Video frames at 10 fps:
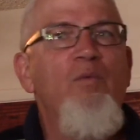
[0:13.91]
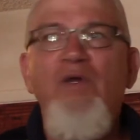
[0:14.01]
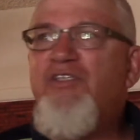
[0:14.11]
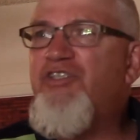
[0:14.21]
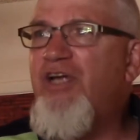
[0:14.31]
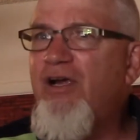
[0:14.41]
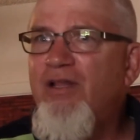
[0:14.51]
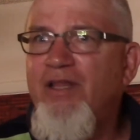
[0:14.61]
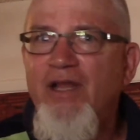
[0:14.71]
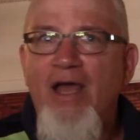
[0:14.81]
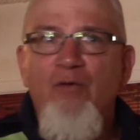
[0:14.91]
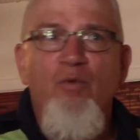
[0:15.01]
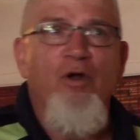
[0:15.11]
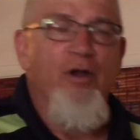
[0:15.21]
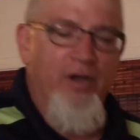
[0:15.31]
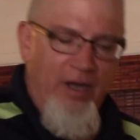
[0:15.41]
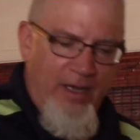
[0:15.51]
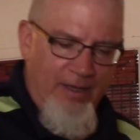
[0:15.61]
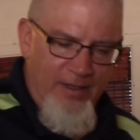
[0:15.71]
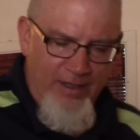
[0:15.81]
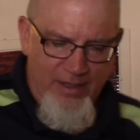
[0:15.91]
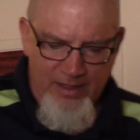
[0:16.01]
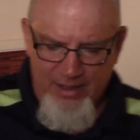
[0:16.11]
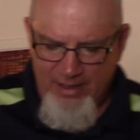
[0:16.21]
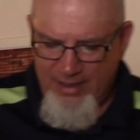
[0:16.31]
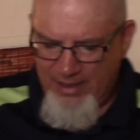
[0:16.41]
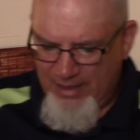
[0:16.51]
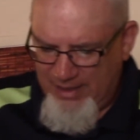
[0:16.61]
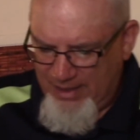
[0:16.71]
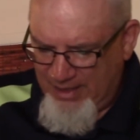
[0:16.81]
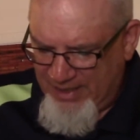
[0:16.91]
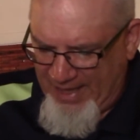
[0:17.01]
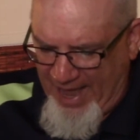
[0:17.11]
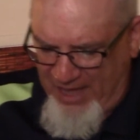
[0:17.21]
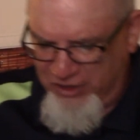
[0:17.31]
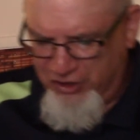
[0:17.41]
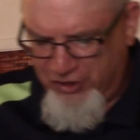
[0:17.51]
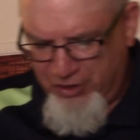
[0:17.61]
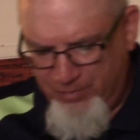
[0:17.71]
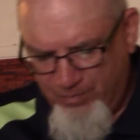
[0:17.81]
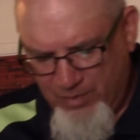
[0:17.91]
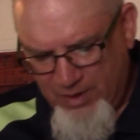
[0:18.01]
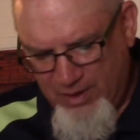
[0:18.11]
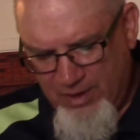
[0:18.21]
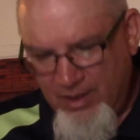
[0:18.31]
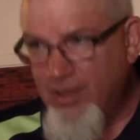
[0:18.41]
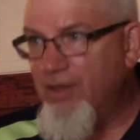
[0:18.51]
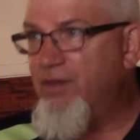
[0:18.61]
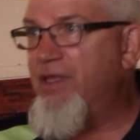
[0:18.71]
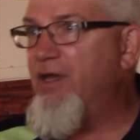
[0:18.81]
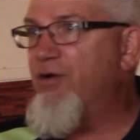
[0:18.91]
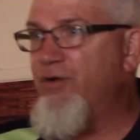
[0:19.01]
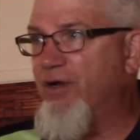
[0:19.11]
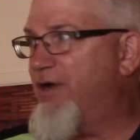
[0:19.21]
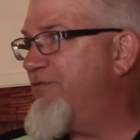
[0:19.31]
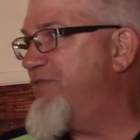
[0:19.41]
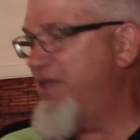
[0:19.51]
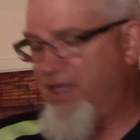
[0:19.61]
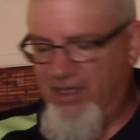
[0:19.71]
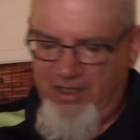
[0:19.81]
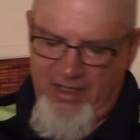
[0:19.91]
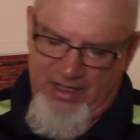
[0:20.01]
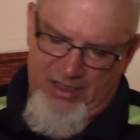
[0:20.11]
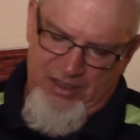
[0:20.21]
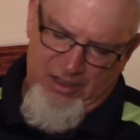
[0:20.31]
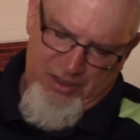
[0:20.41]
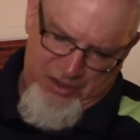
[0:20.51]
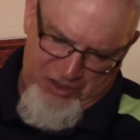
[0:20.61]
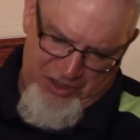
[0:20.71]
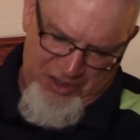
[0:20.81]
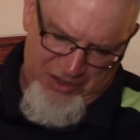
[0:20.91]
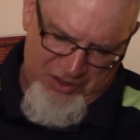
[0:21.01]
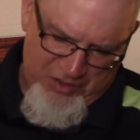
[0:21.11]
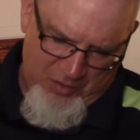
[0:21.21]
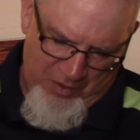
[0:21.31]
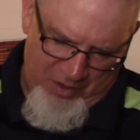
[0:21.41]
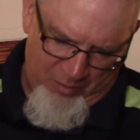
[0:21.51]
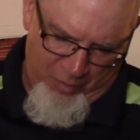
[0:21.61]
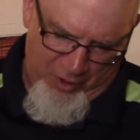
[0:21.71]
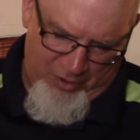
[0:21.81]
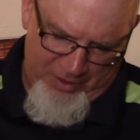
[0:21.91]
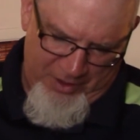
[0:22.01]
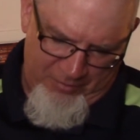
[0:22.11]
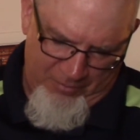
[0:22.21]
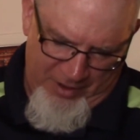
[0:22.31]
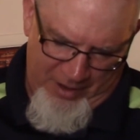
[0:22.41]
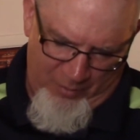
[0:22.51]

when Cheryl and I were uh, engaged, the owner of the uh, cheese store in Berkeley, where